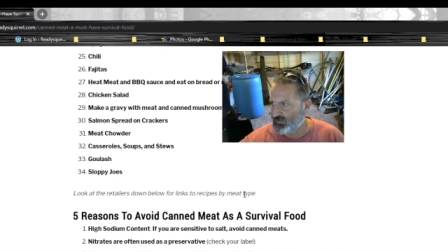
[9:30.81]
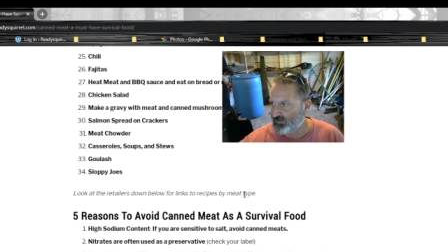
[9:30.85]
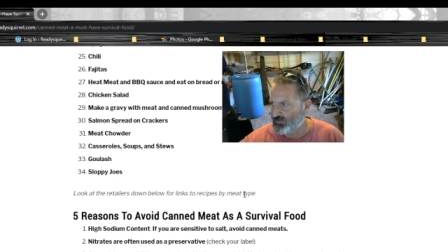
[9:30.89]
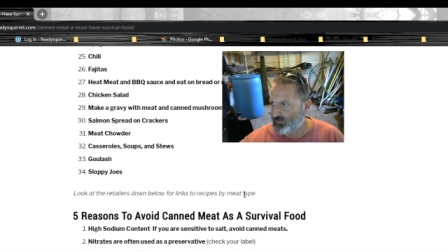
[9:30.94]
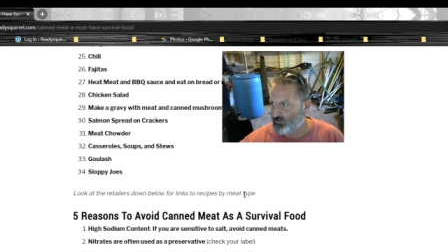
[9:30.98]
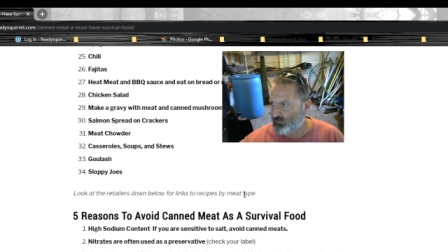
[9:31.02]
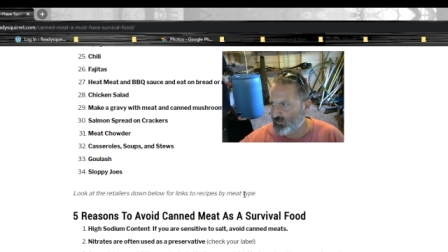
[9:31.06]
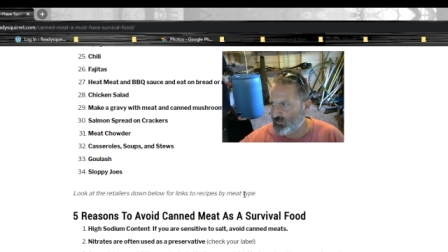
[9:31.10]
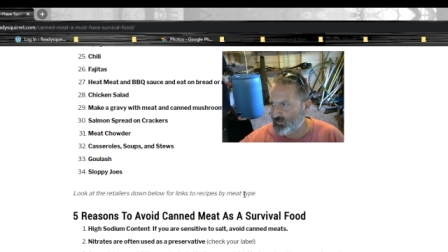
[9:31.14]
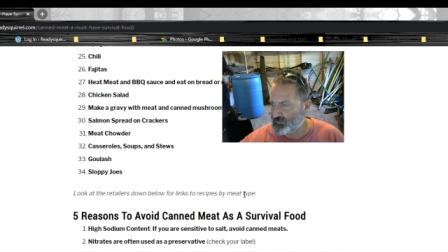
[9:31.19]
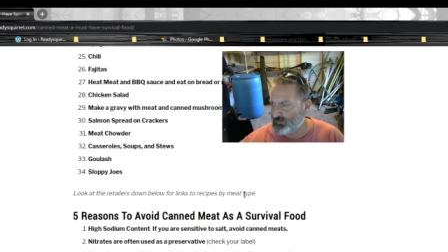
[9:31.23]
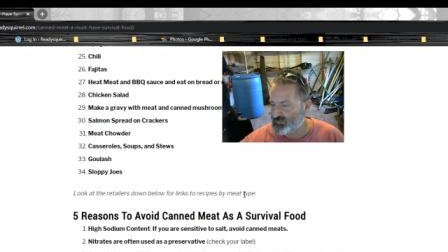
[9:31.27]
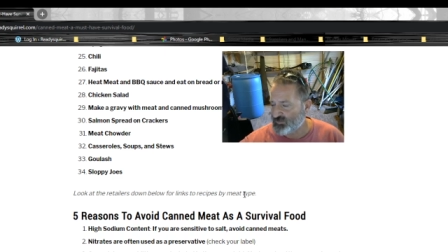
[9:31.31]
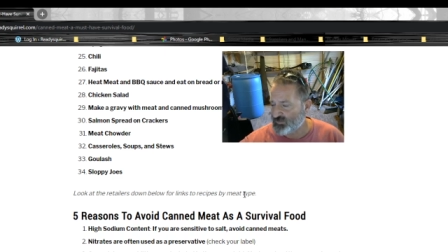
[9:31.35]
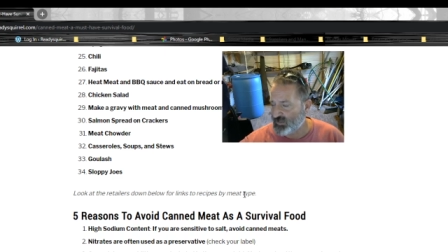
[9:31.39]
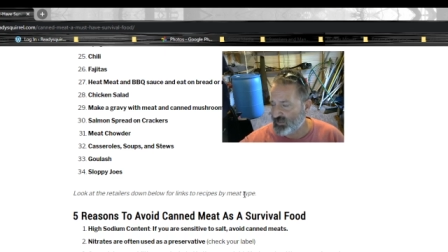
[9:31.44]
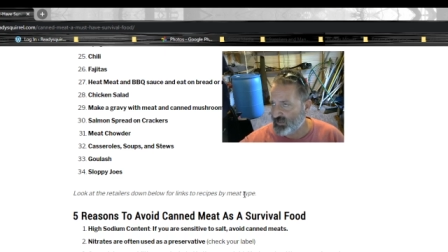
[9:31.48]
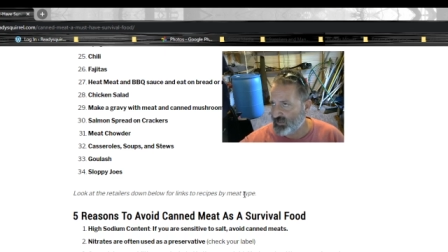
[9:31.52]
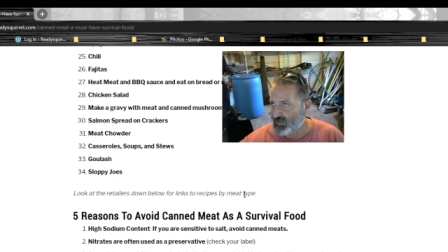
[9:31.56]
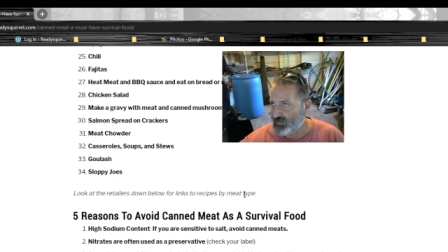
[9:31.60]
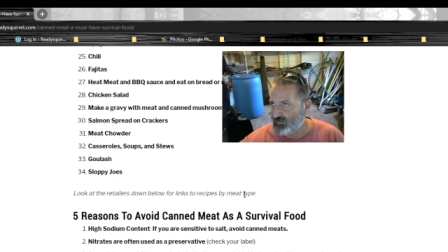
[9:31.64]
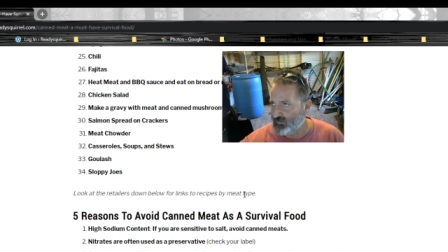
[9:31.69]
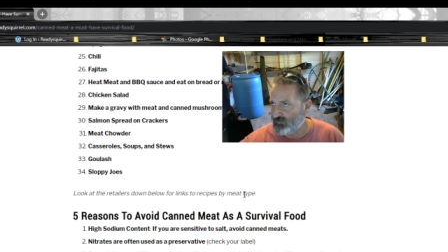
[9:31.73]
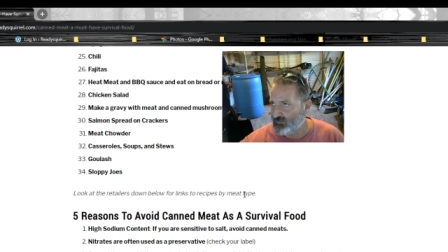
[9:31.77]
good
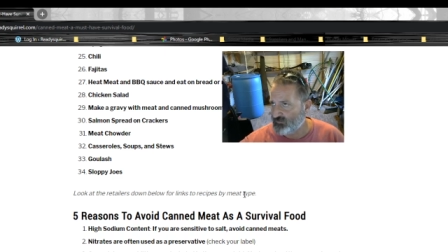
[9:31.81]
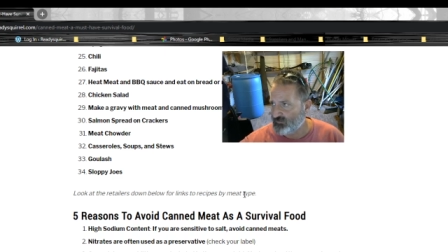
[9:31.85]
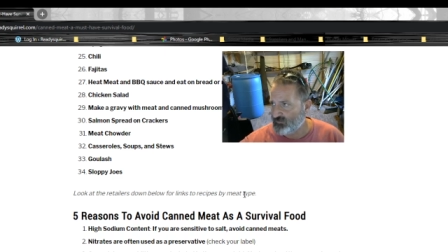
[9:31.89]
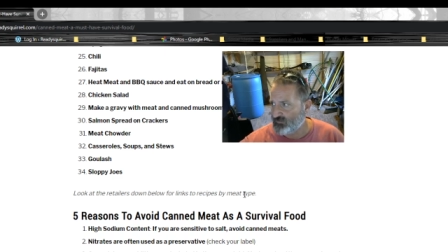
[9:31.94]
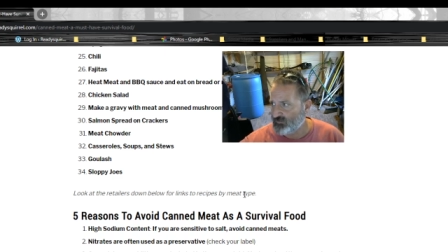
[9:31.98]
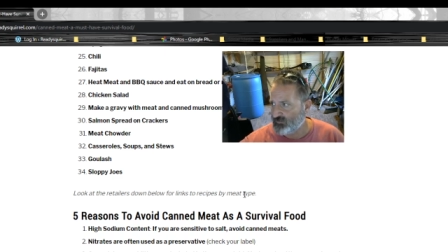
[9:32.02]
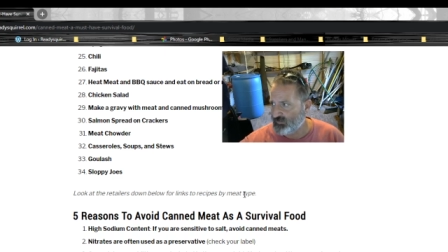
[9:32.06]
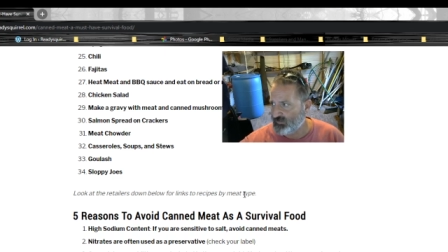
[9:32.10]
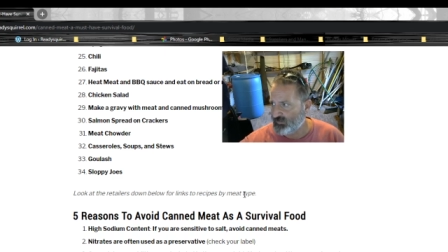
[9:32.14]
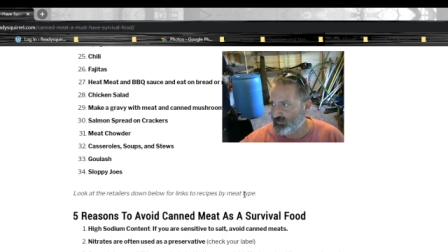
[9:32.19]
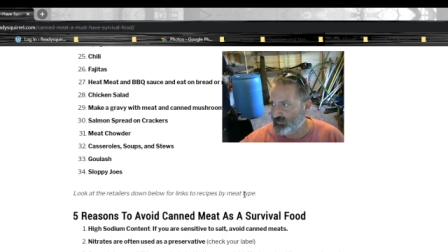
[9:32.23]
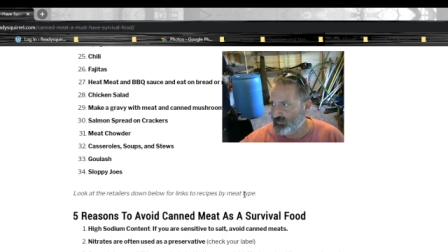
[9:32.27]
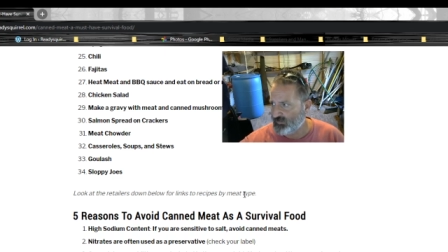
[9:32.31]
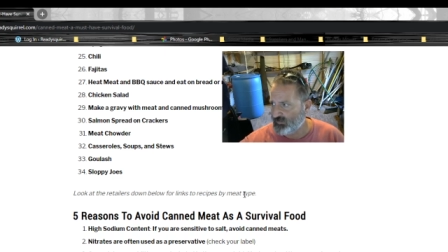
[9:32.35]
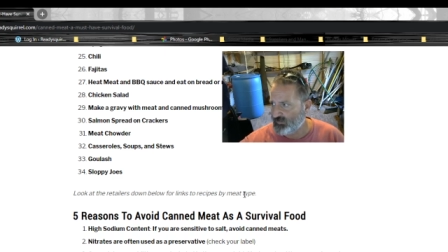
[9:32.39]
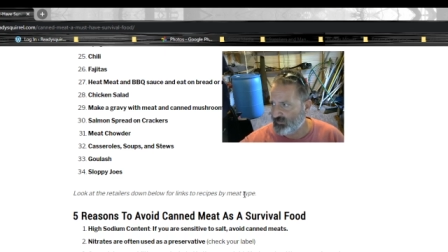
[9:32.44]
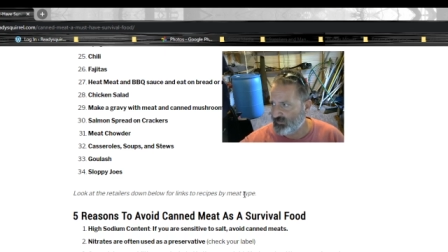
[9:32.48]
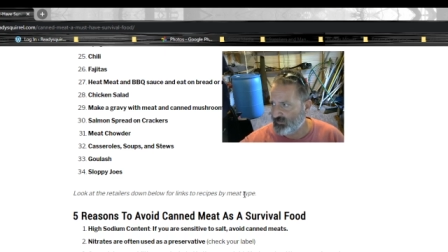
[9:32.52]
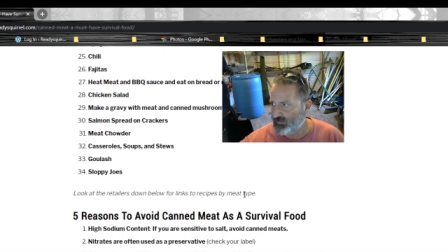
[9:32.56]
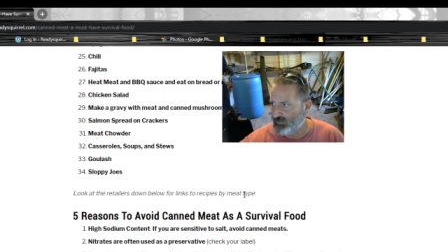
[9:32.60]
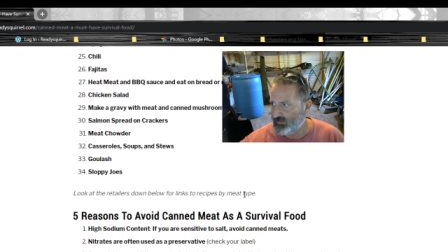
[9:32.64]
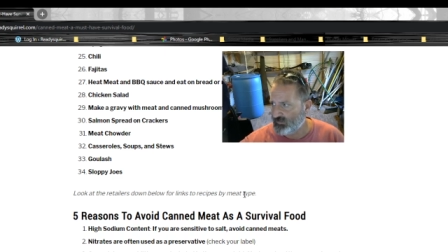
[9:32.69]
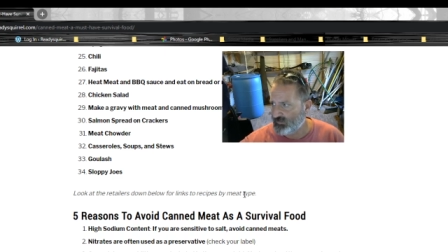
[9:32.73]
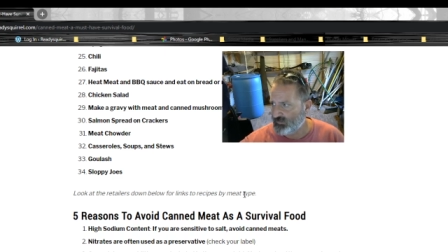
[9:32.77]
website,
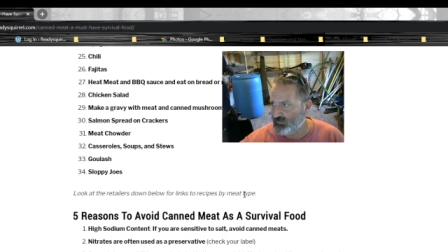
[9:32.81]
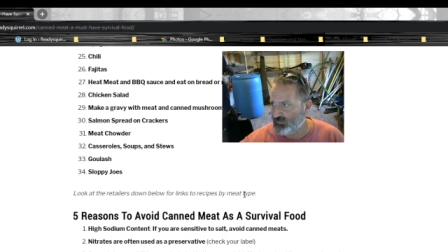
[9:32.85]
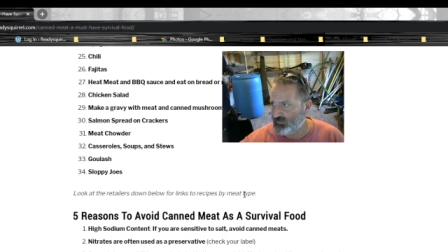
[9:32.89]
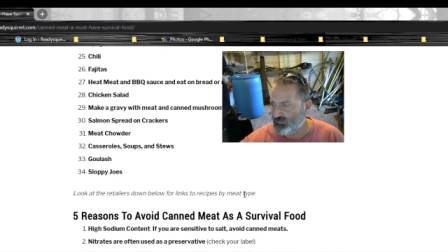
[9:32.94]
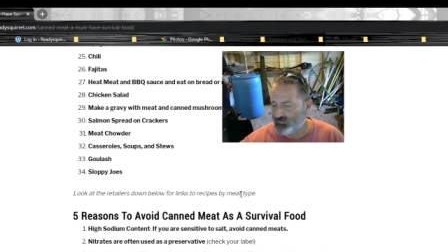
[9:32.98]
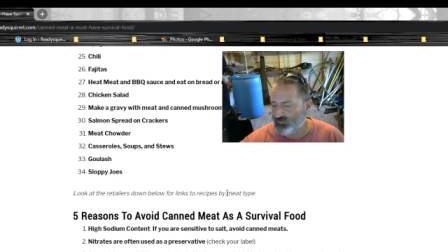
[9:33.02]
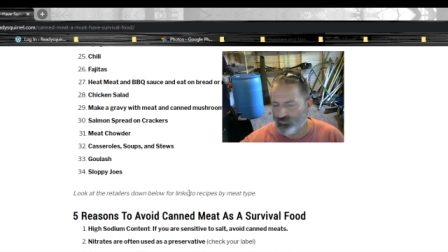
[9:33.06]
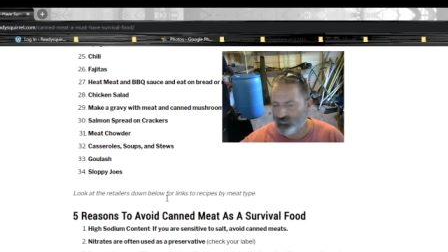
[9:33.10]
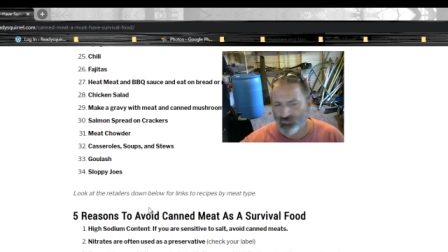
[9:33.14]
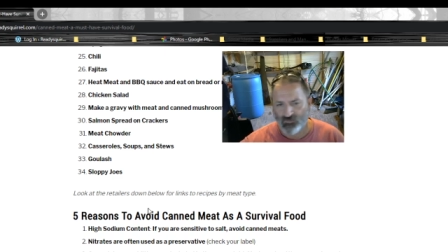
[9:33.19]
and